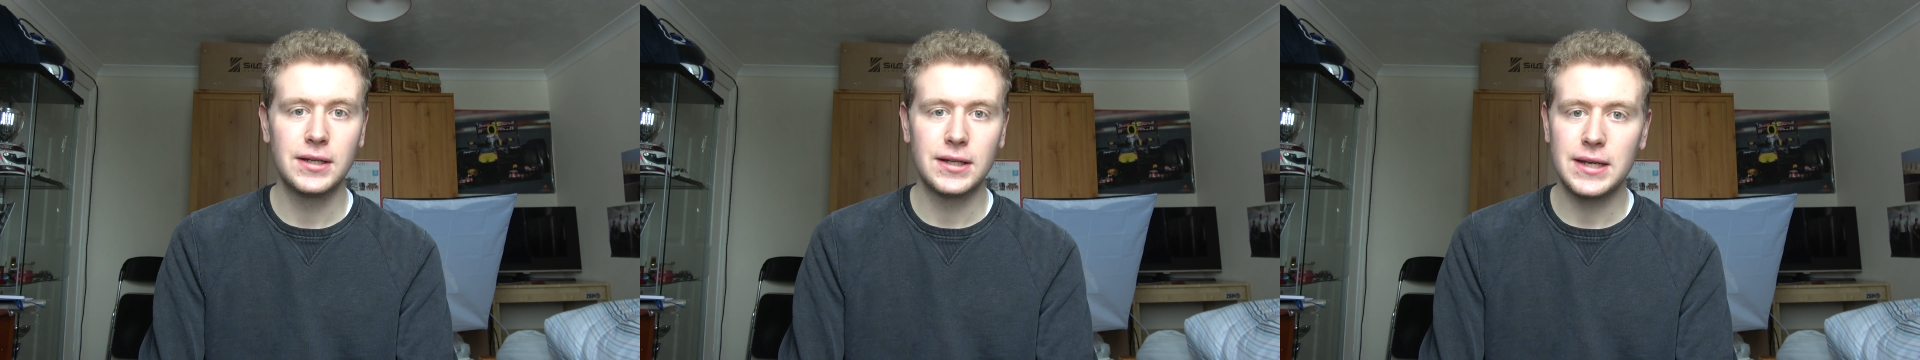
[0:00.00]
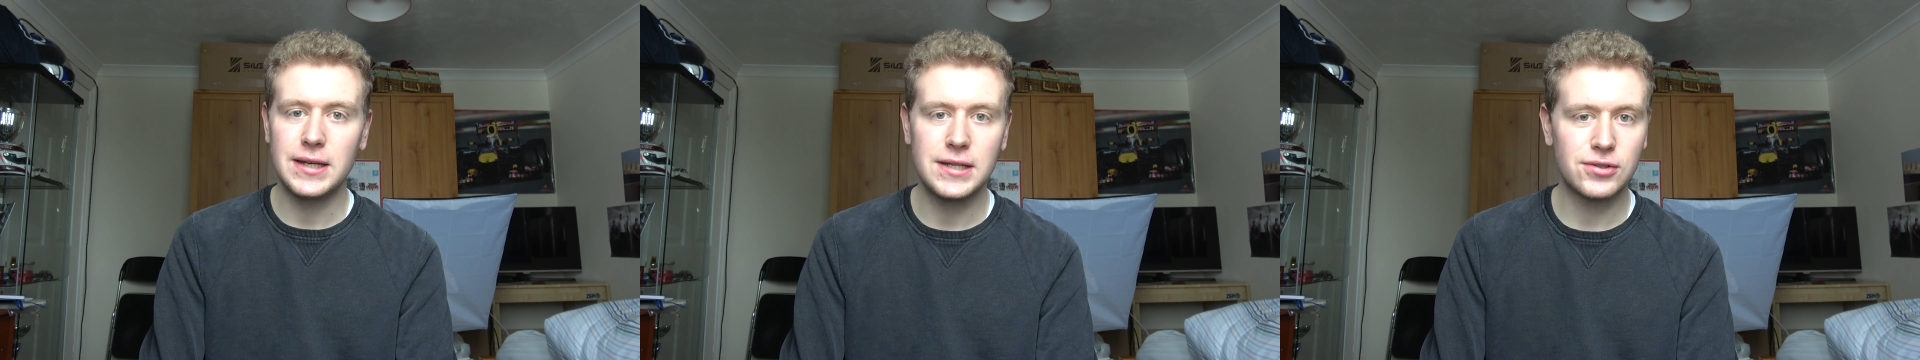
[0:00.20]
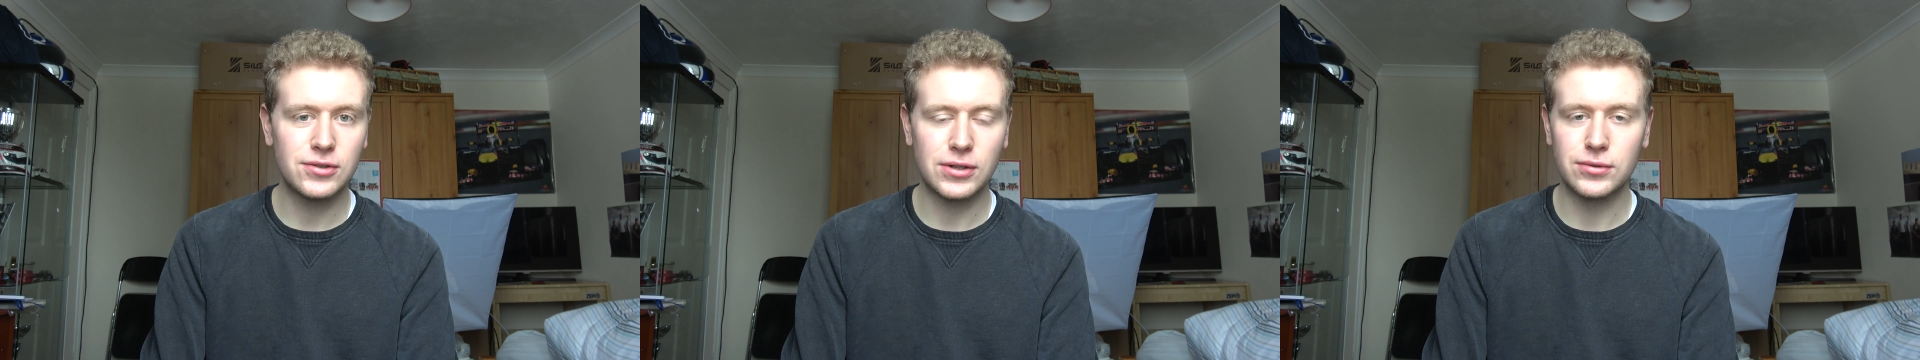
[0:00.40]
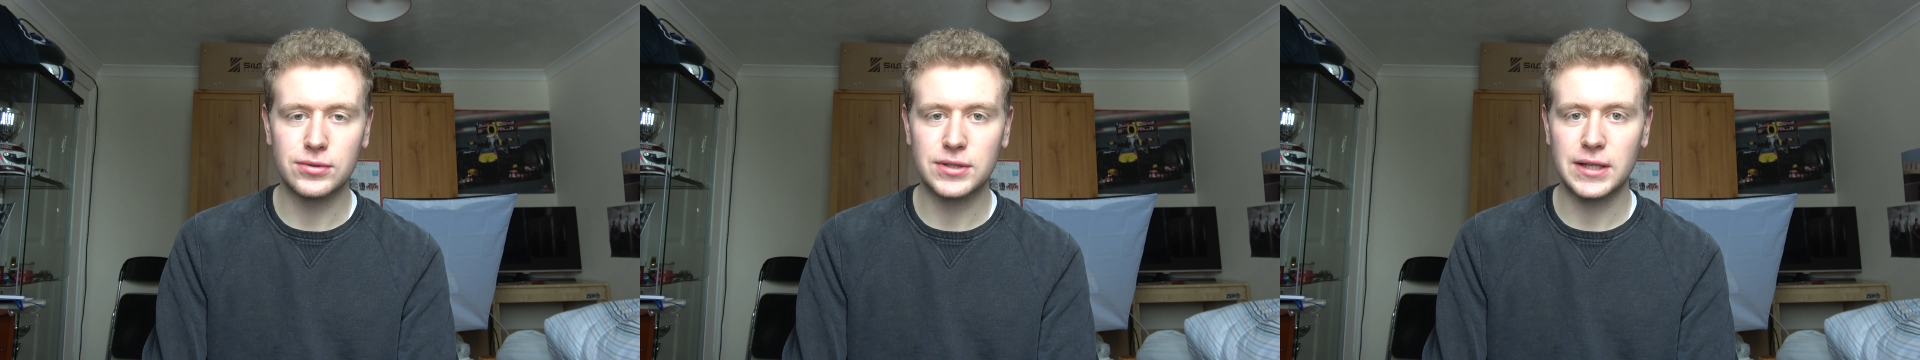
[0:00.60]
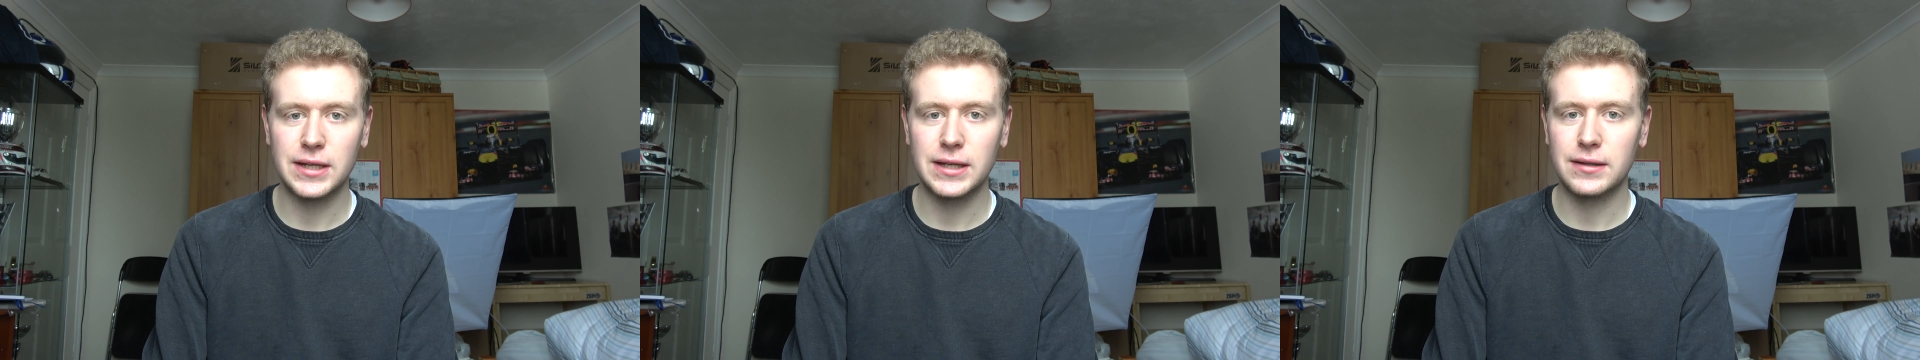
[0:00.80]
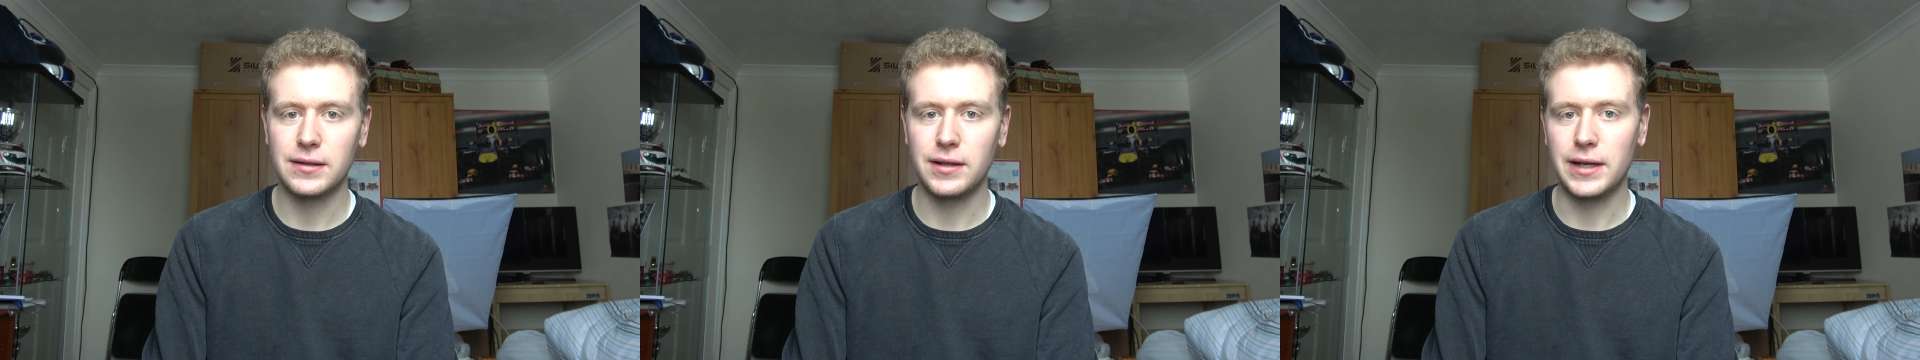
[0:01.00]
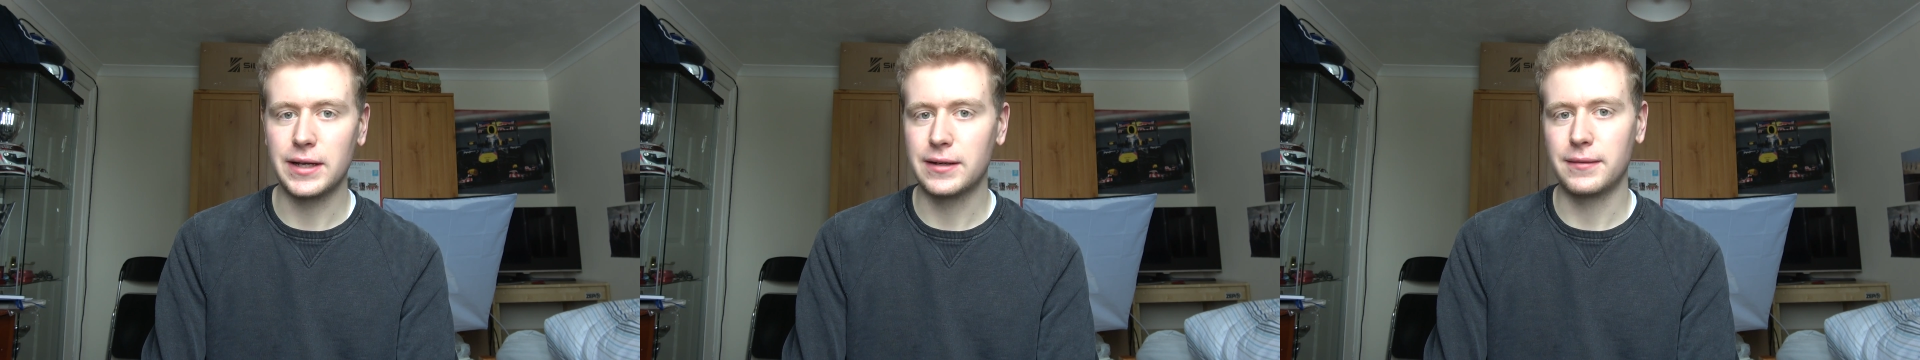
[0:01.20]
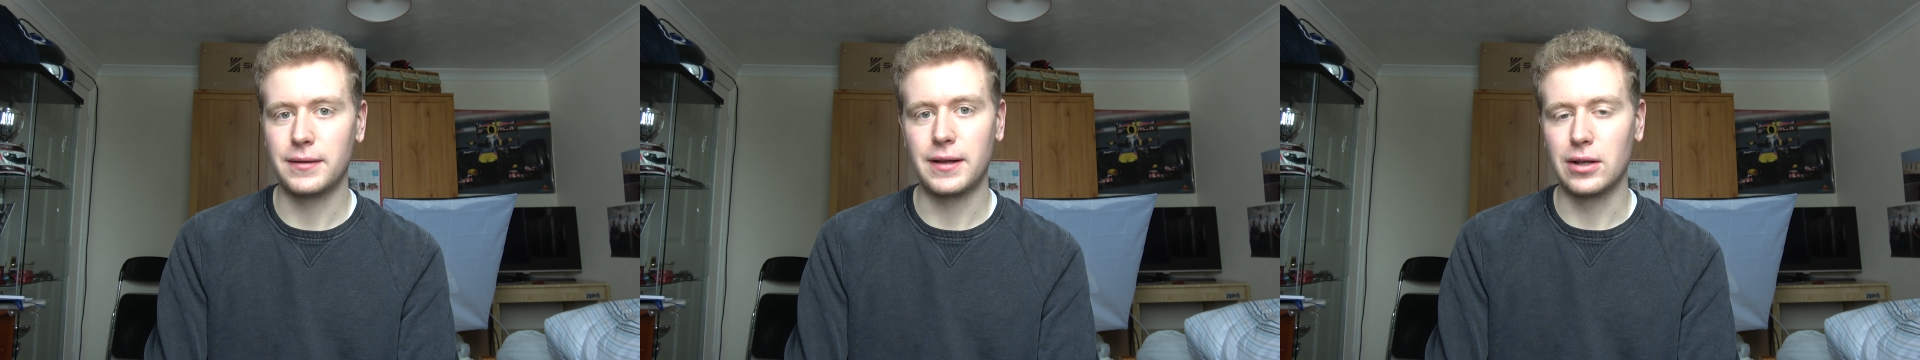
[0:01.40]
He struggled to get
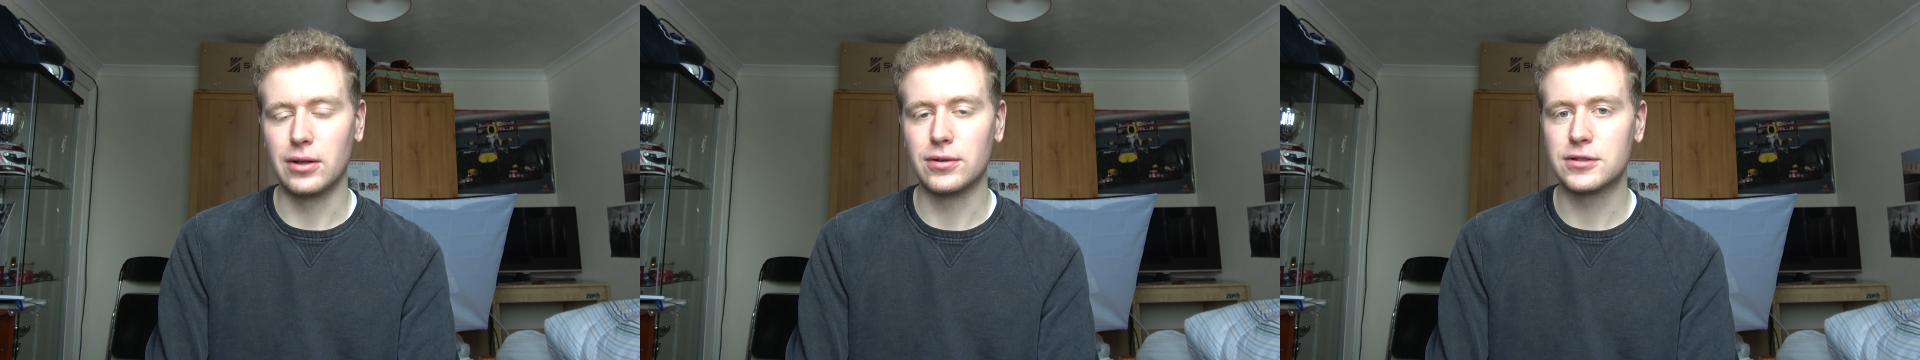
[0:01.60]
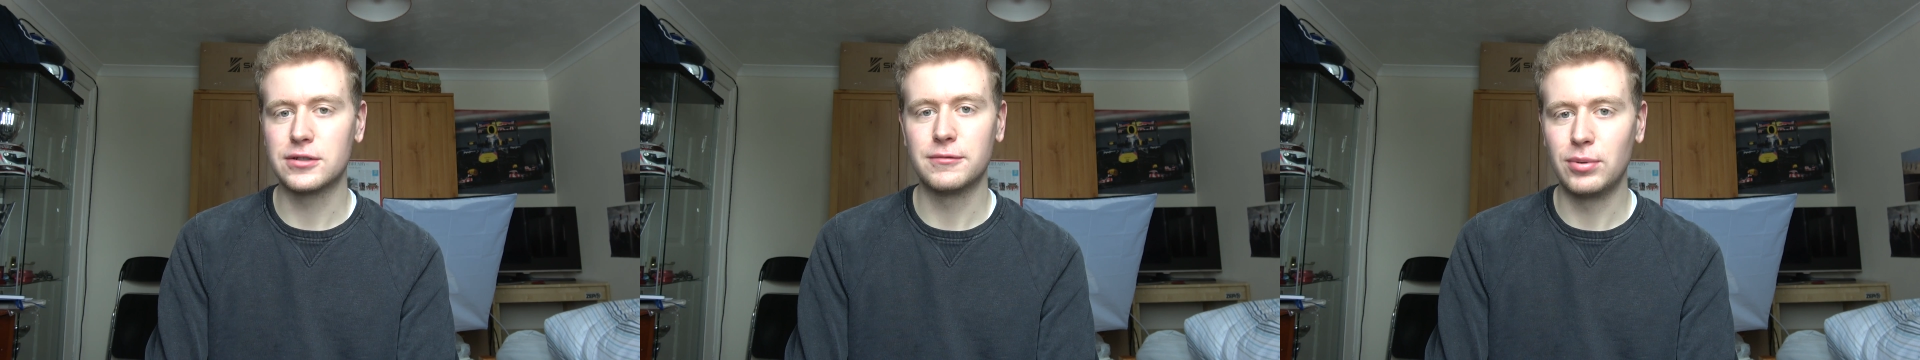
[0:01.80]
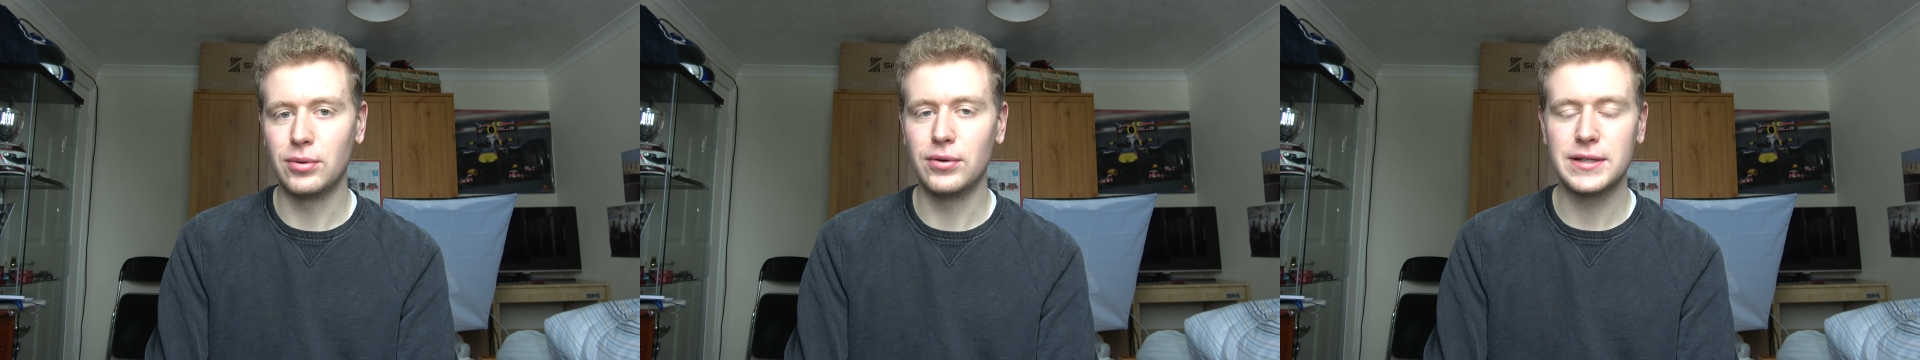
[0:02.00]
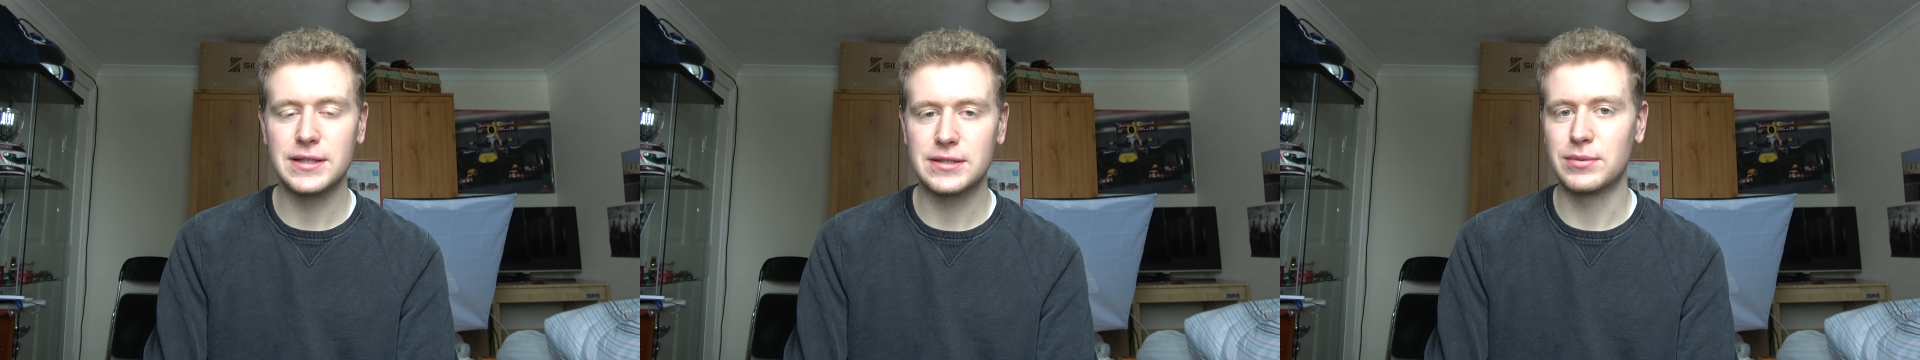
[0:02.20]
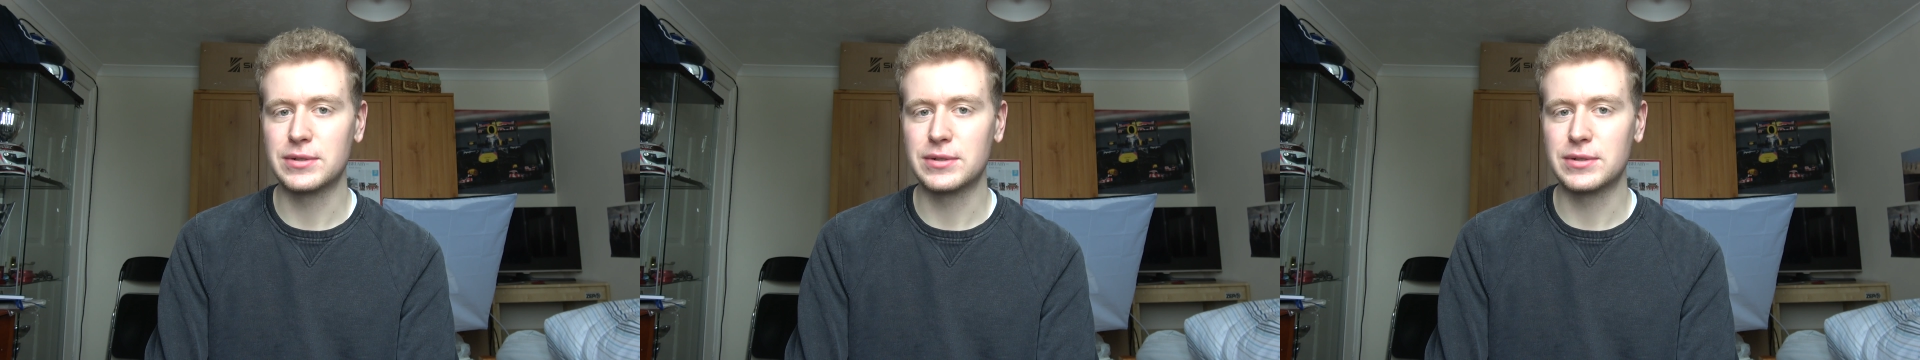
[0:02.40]
like a loss of points,